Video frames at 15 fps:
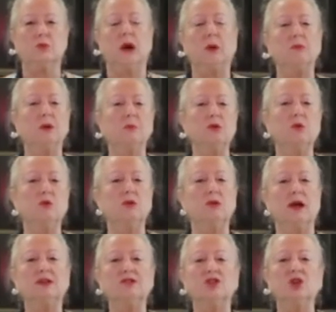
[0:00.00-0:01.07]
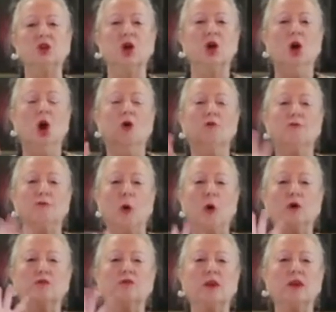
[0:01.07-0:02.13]
going to be utilizing
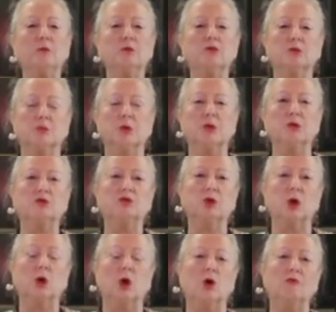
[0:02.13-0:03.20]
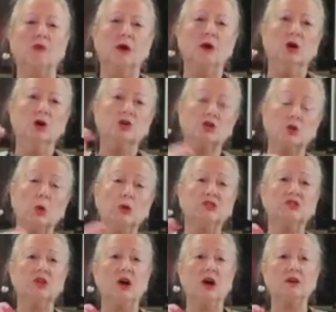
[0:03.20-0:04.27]
4 tablespoons of soy
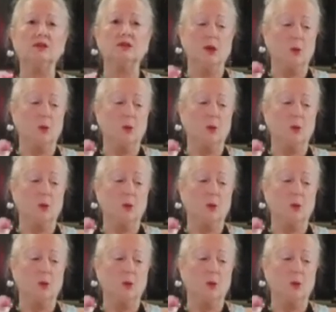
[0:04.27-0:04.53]
sauce.